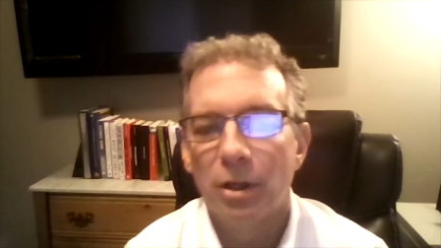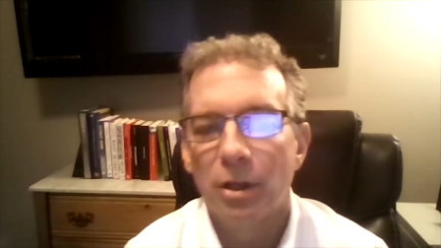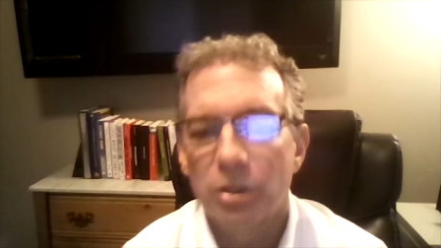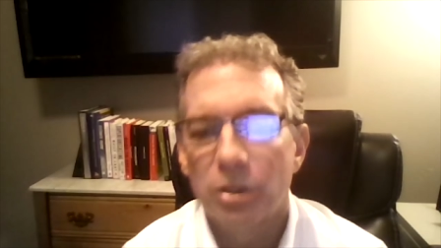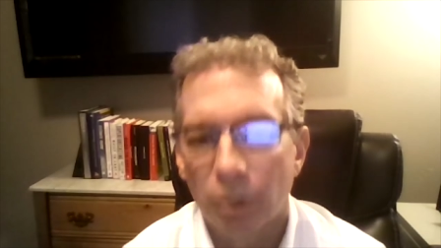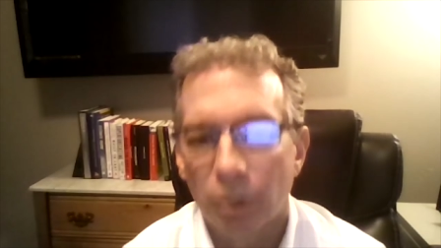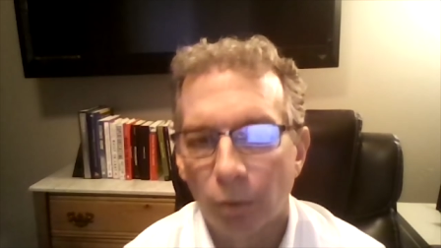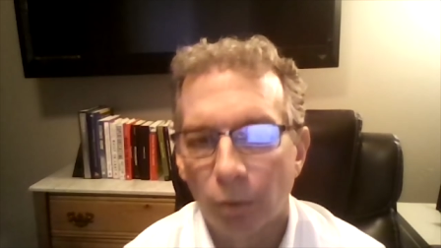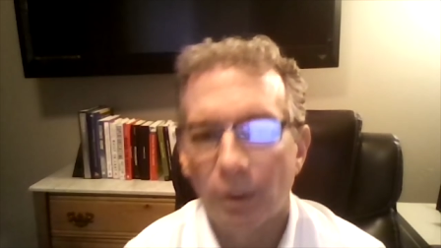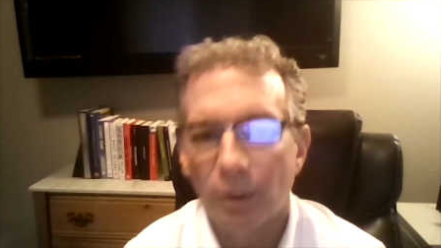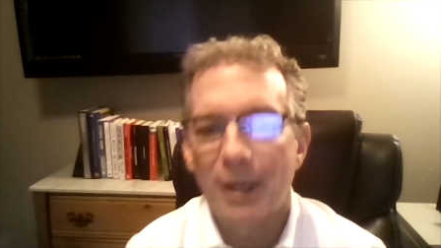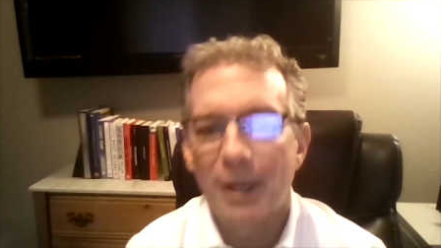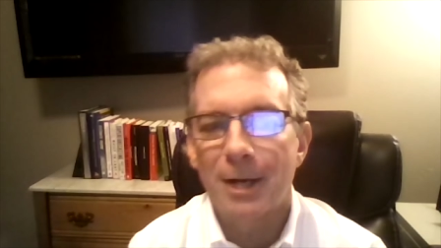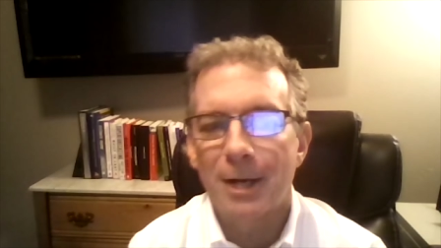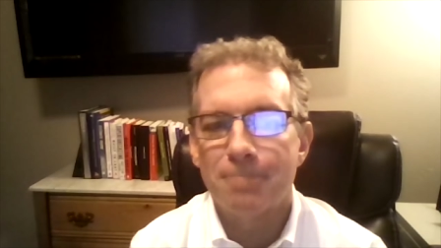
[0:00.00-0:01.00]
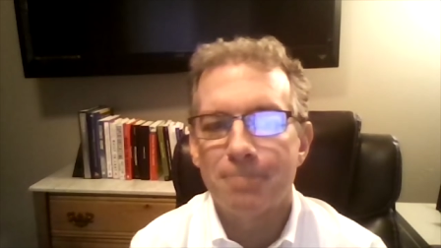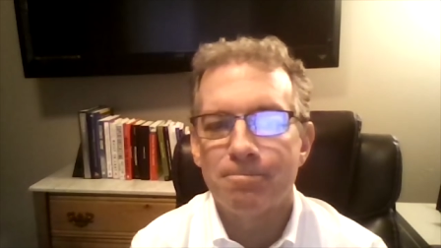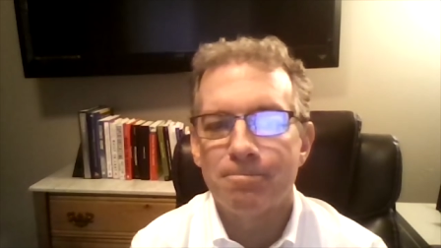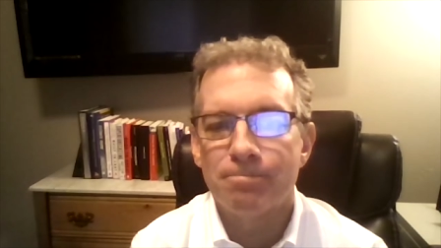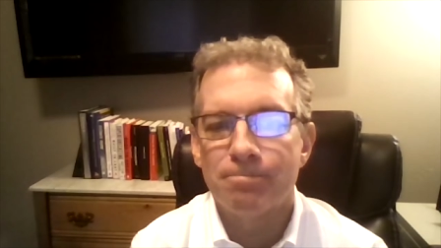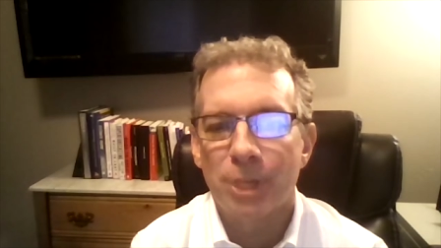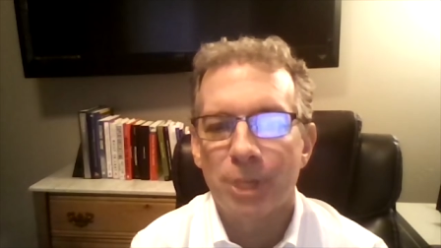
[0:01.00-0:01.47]
So
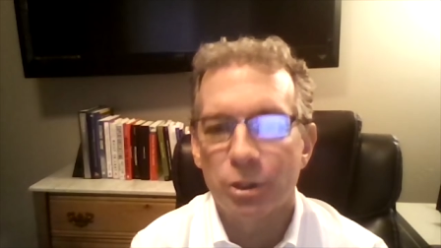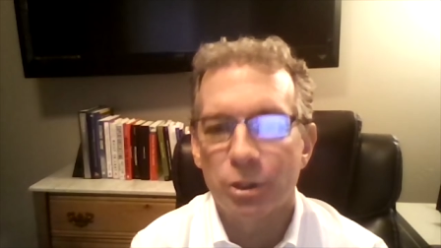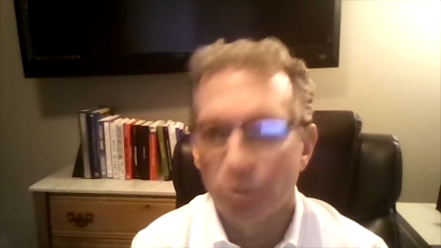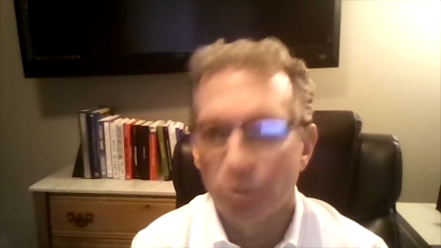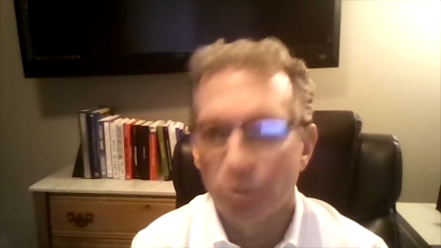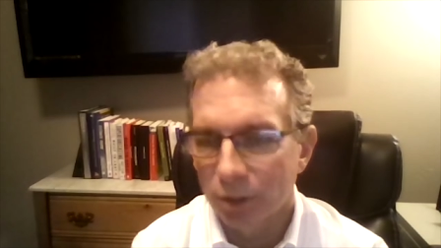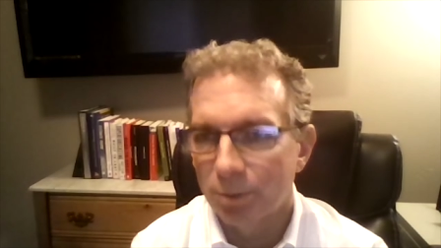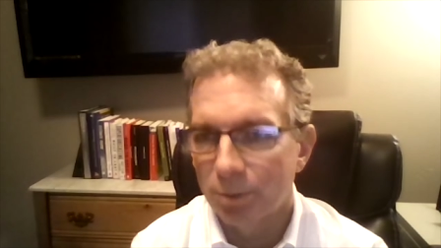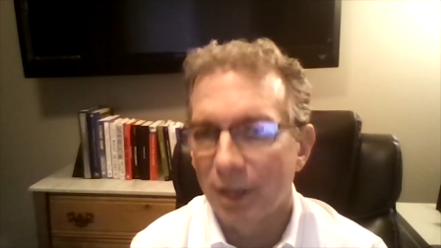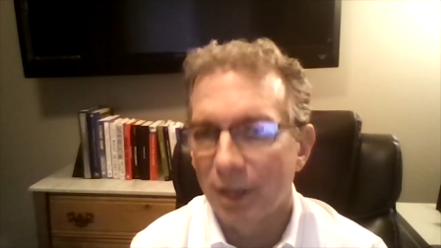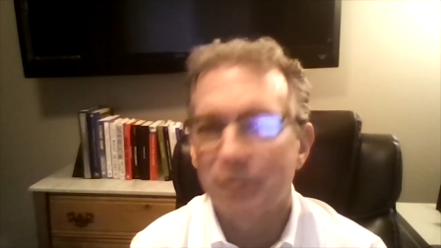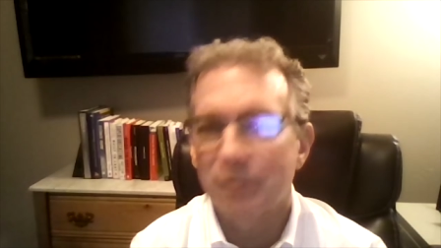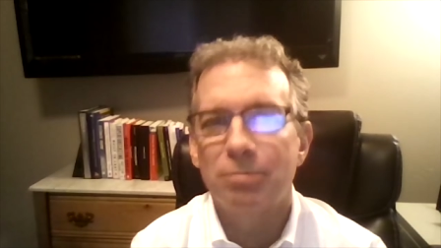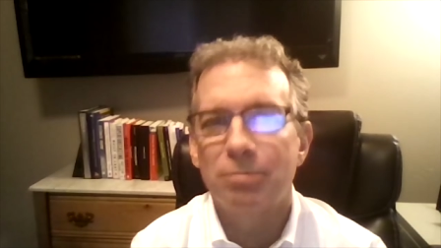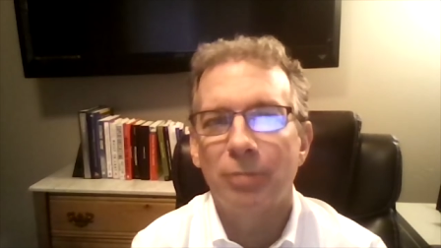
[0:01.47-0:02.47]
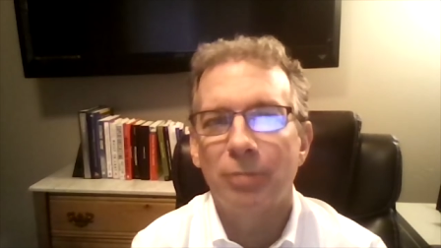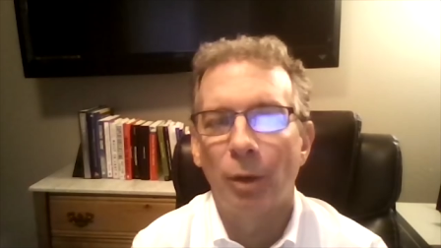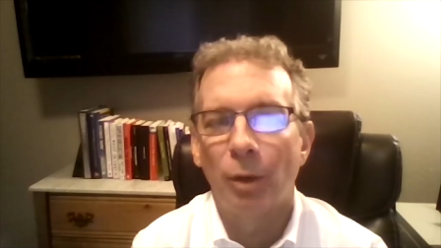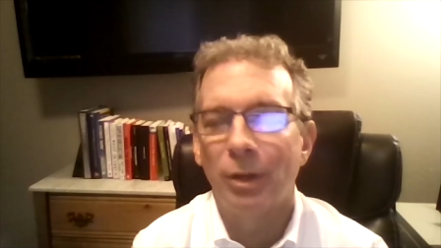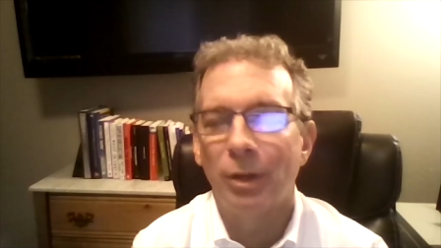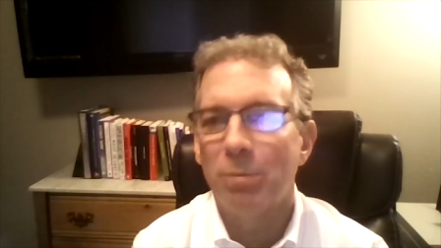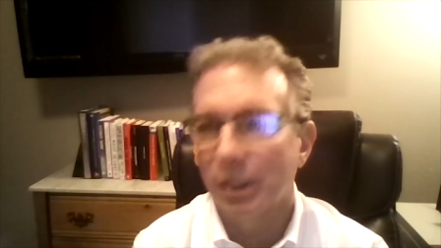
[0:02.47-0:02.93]
as you would expect, I
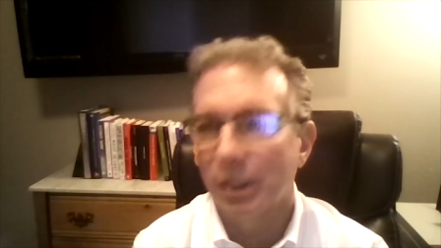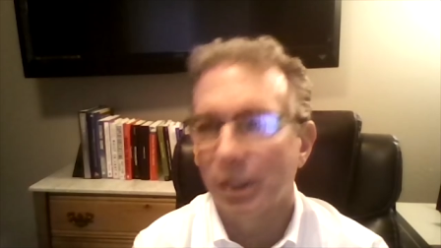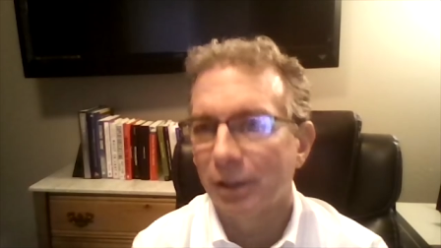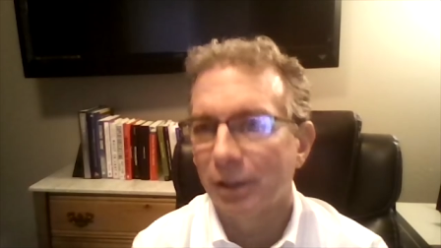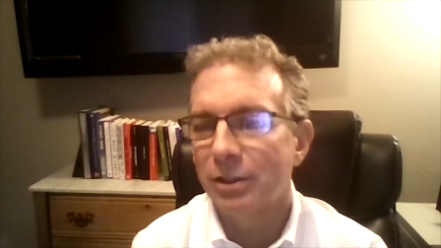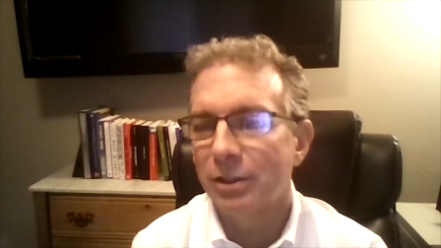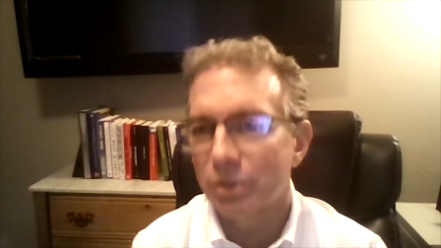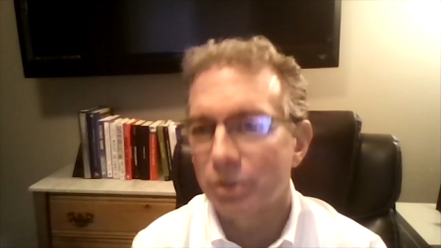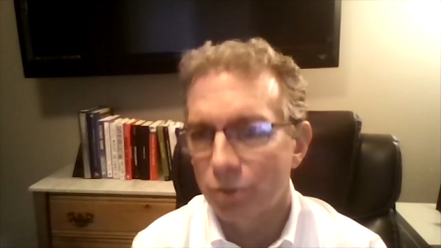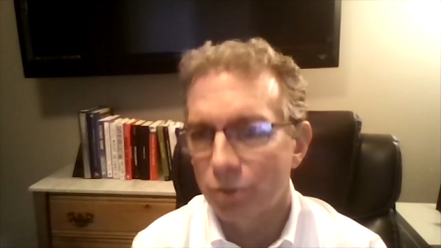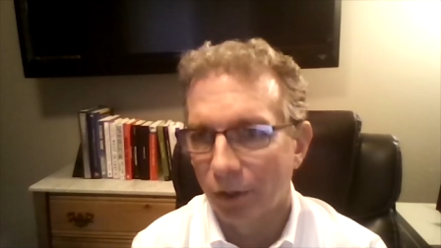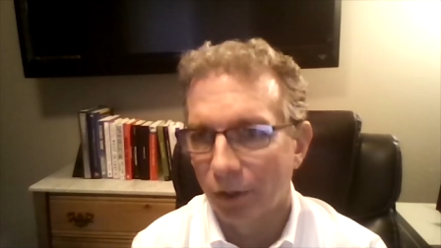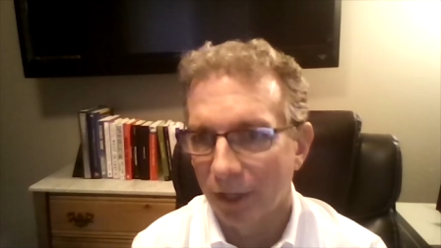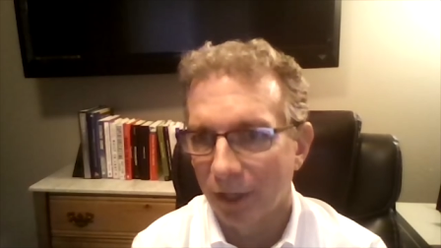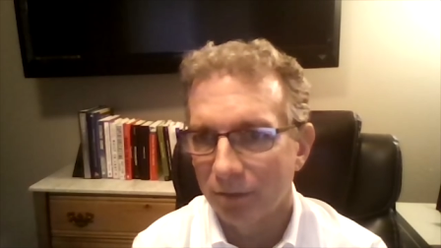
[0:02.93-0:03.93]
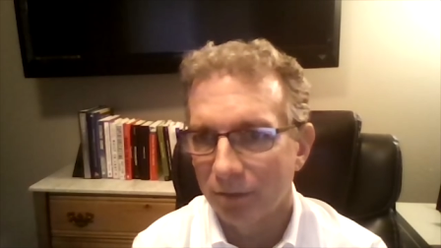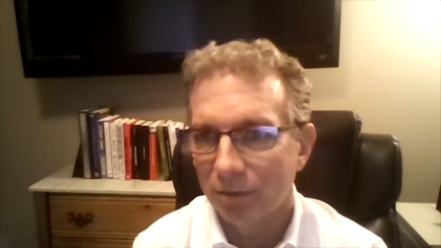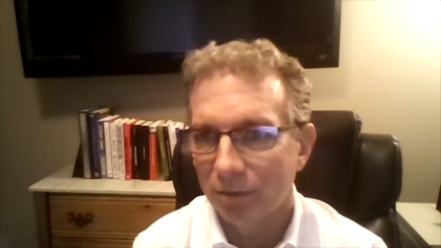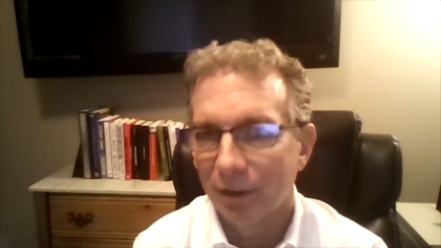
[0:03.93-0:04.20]
went immediately into drawdown,